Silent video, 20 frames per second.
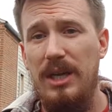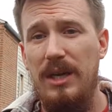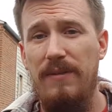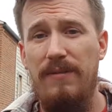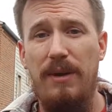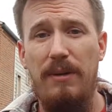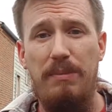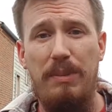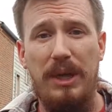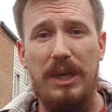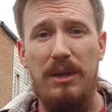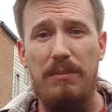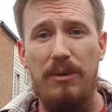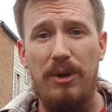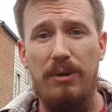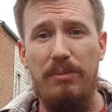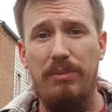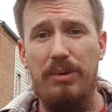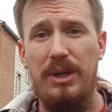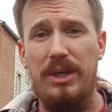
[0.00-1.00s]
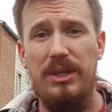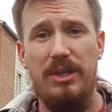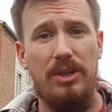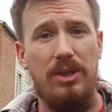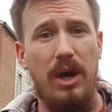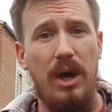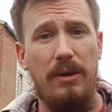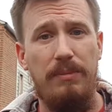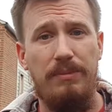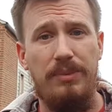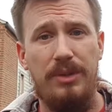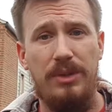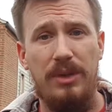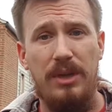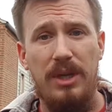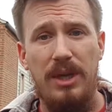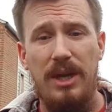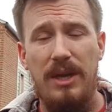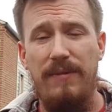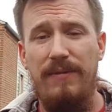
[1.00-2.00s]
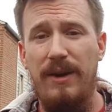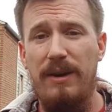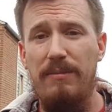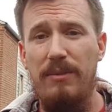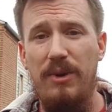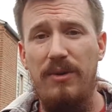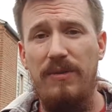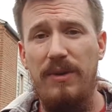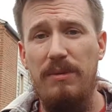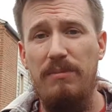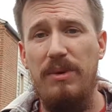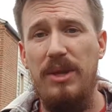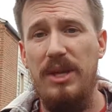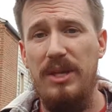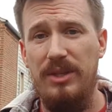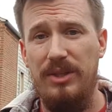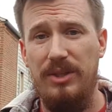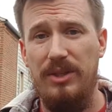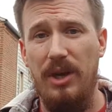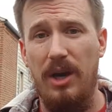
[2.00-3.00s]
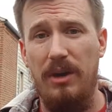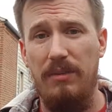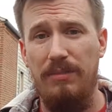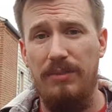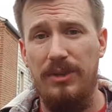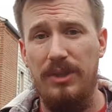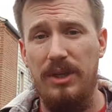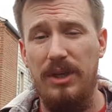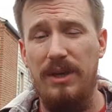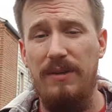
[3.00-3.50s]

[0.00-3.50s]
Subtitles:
If I pick him up, he stops. If I move him, he stops.